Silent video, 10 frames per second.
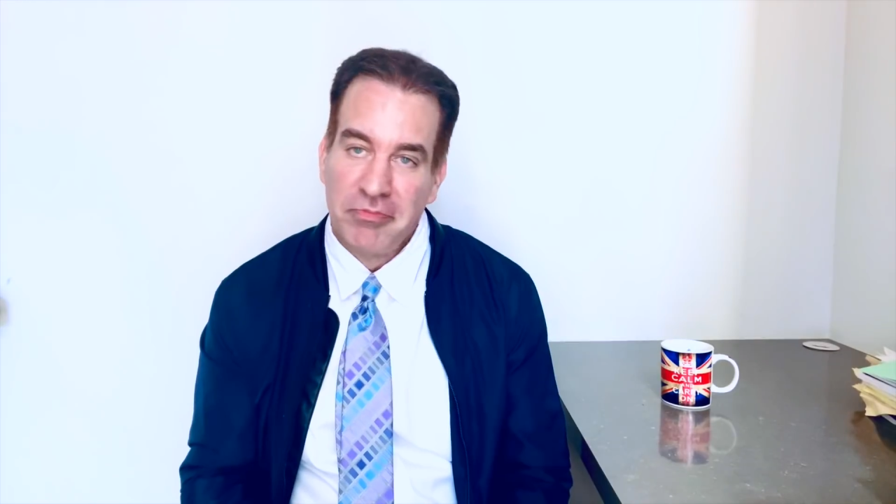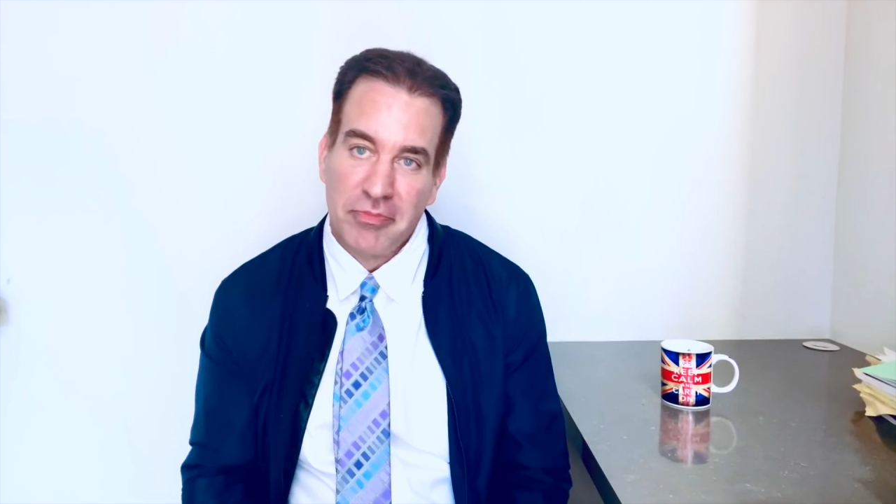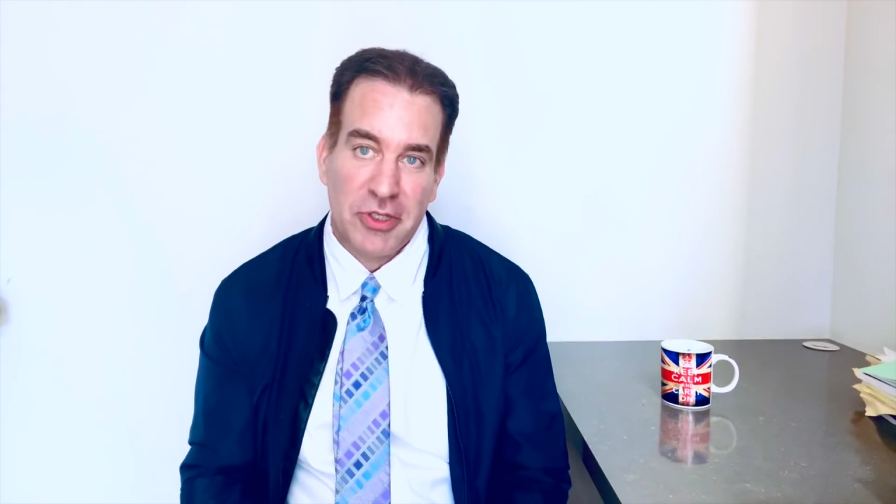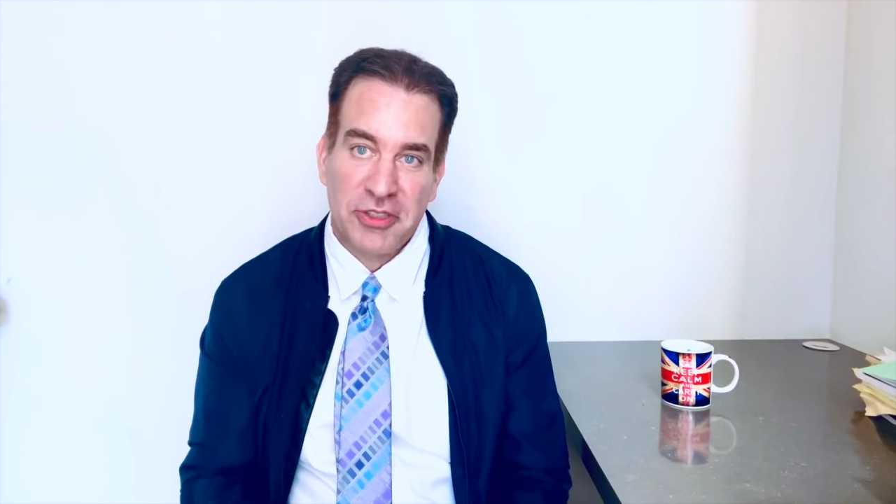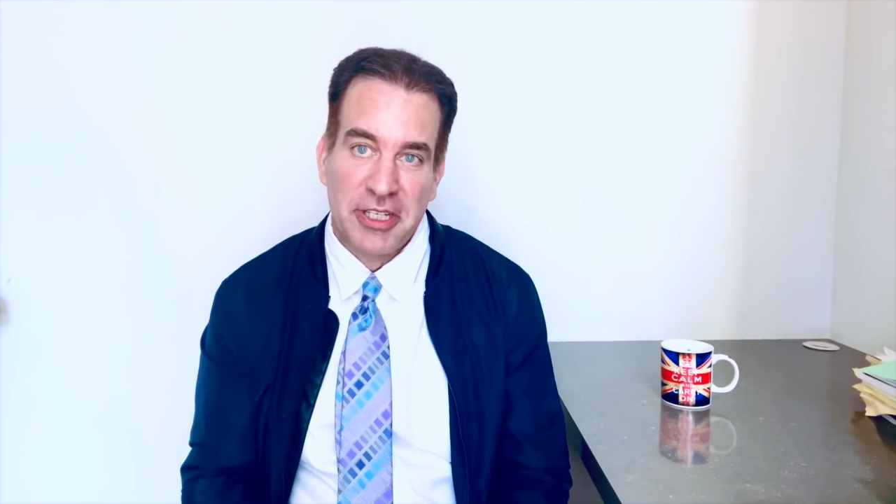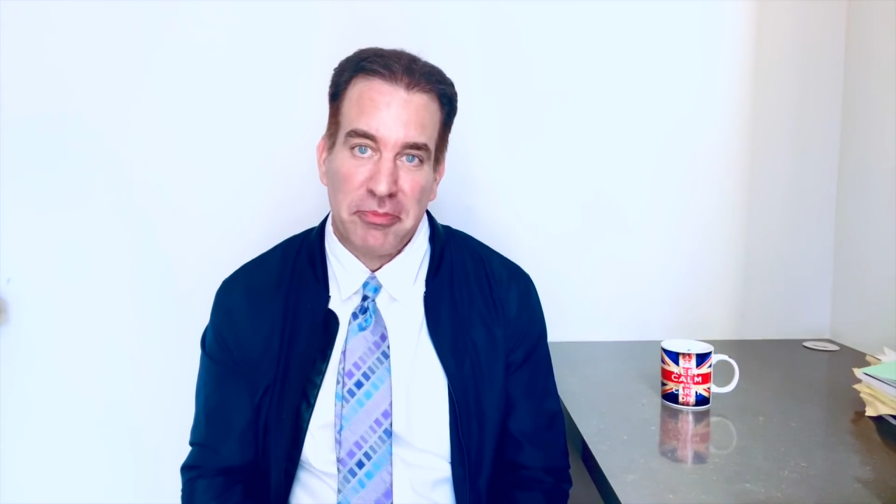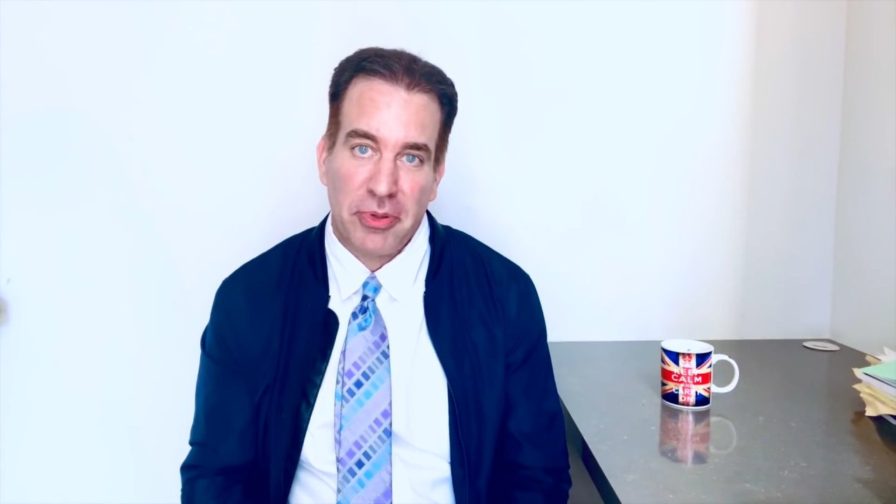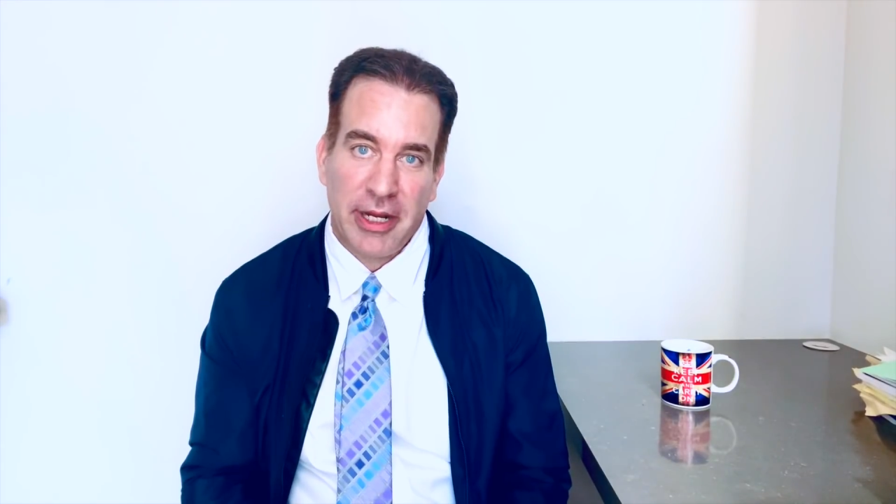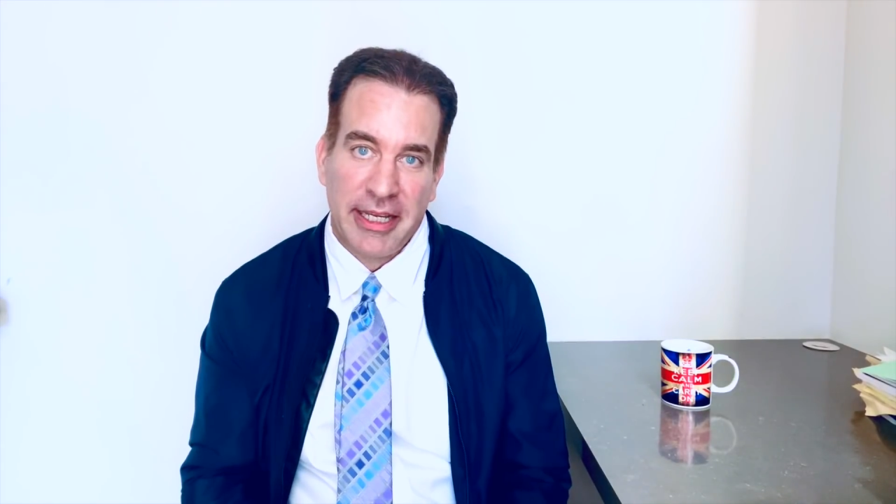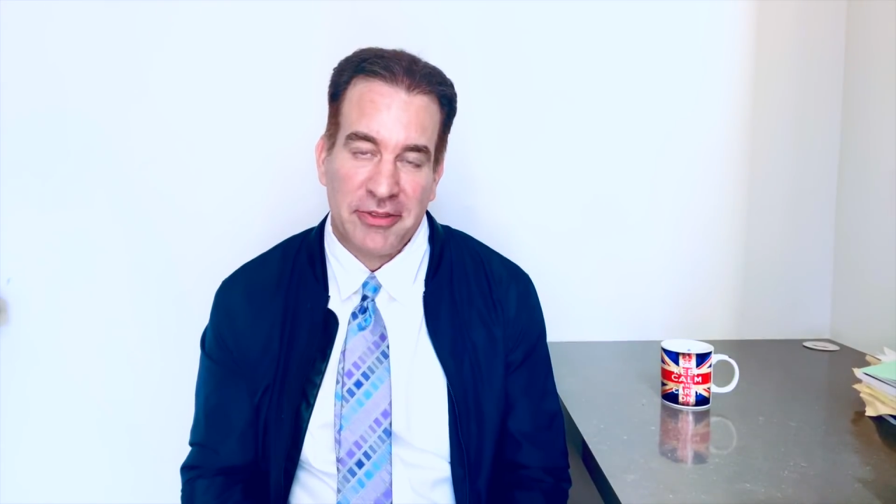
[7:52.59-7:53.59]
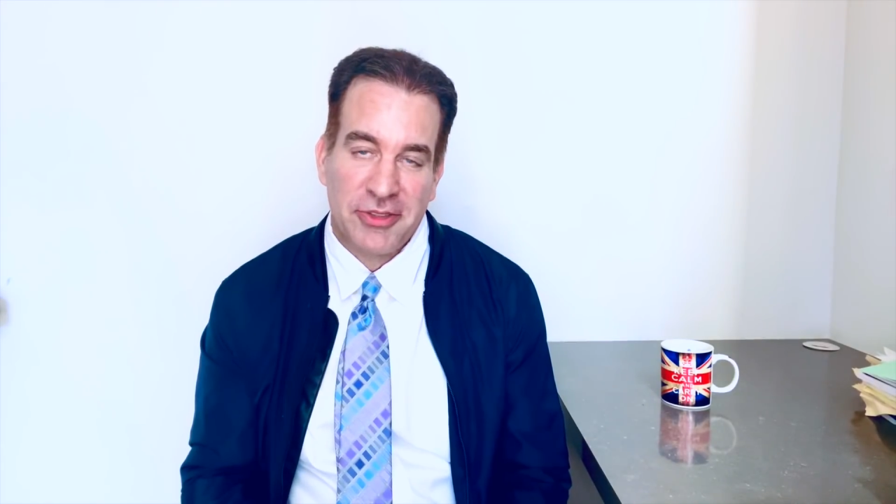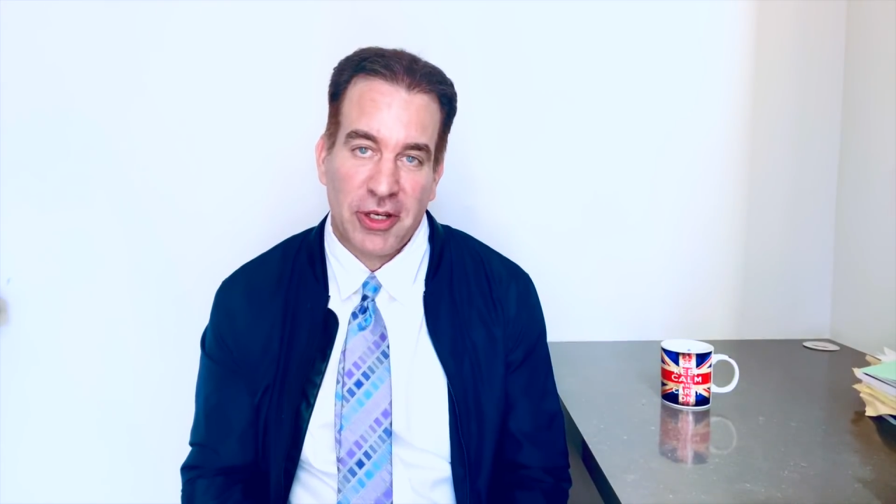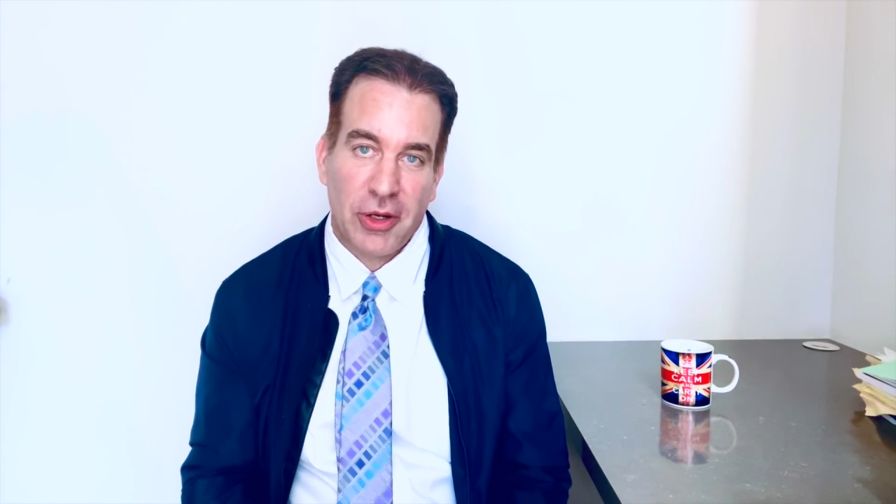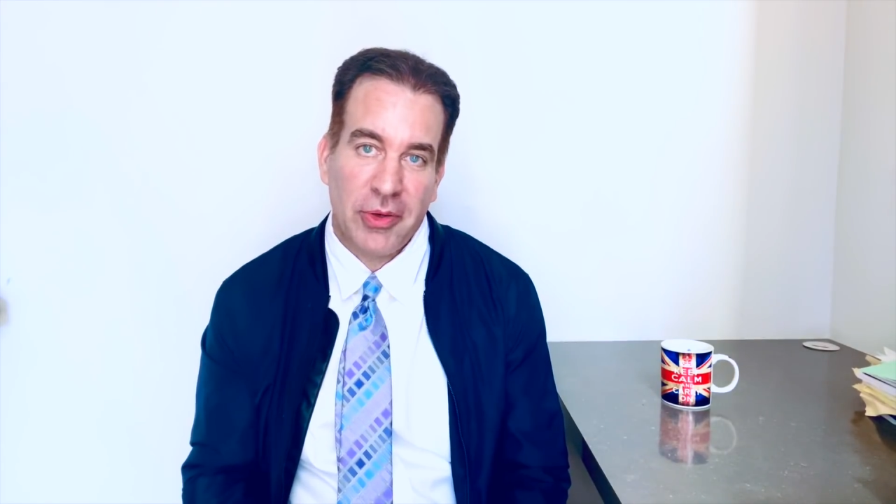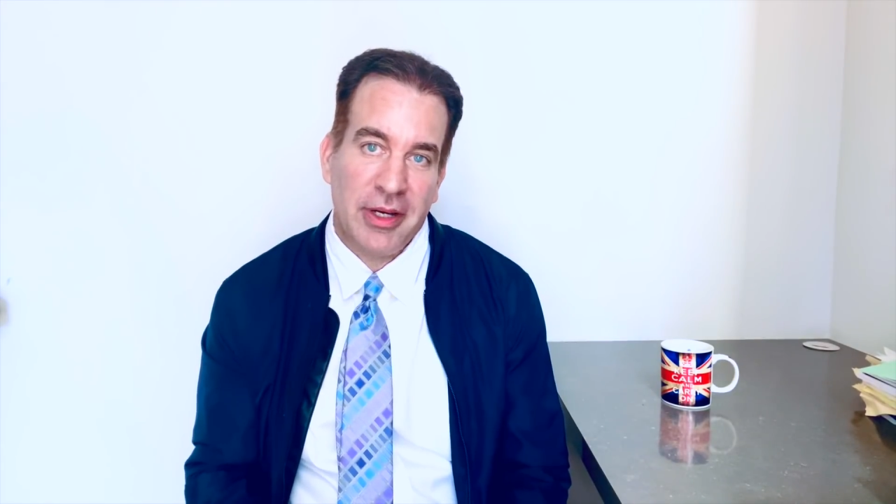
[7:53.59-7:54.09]
you're sitting pretty.
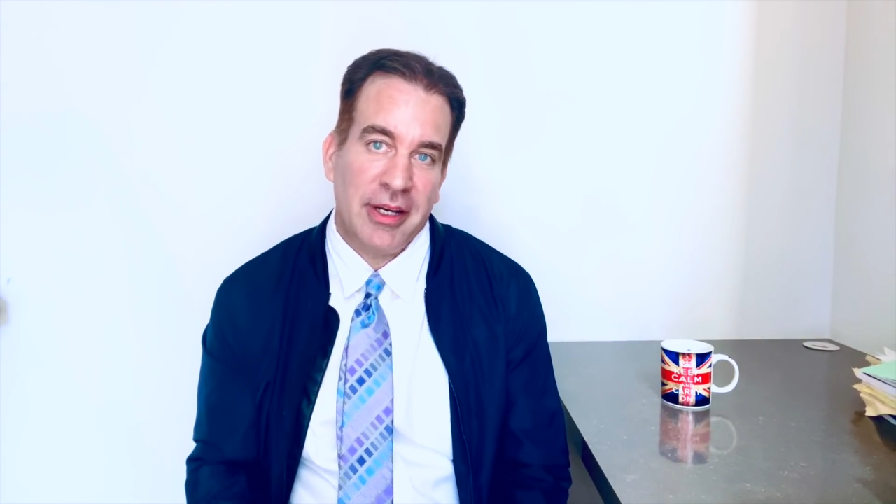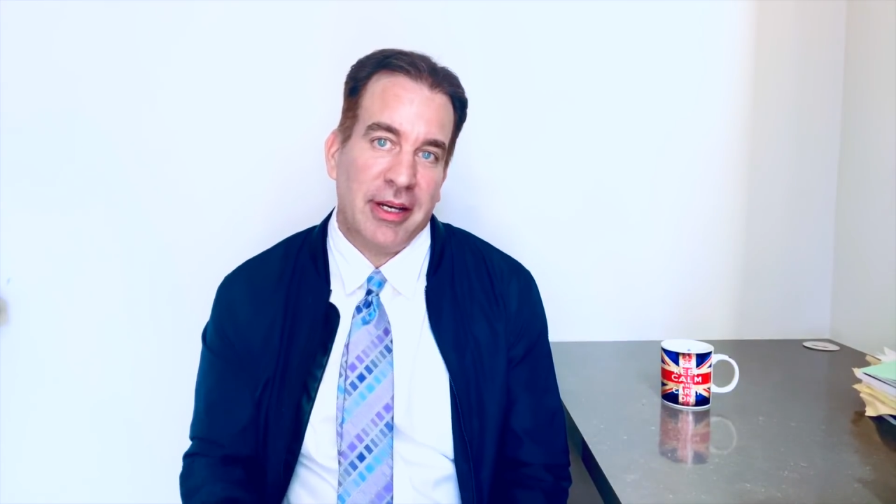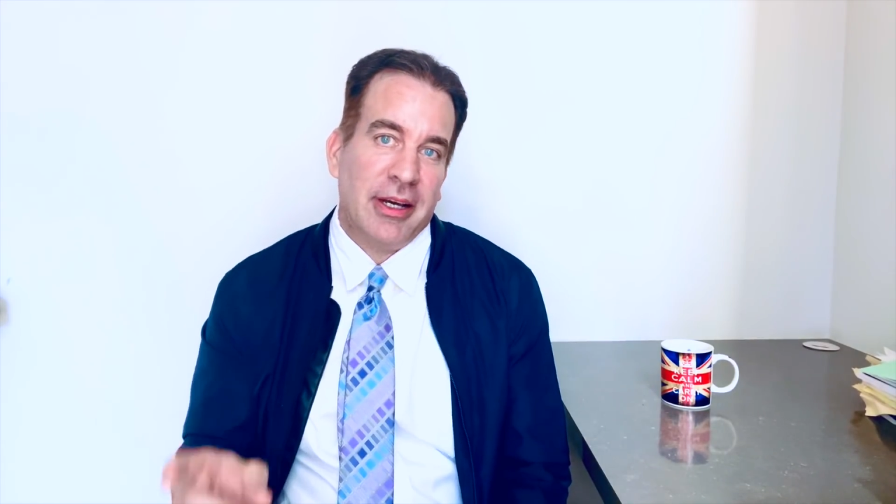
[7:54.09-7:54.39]
So